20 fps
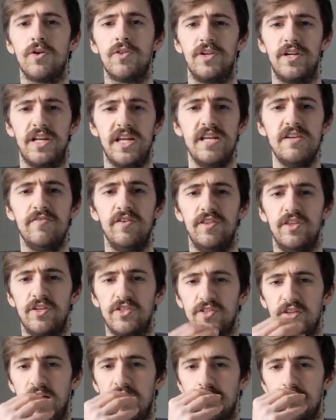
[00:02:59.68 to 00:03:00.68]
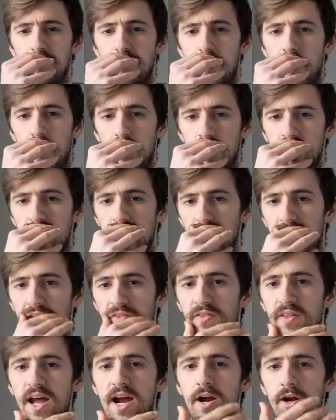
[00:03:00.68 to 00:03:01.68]
than even the standard karts,
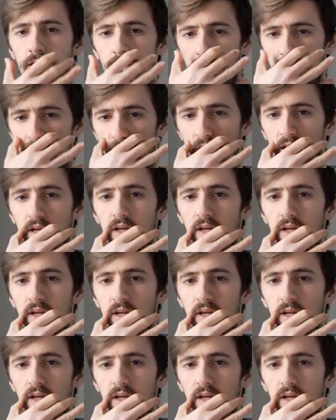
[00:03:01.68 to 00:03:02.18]
and they're like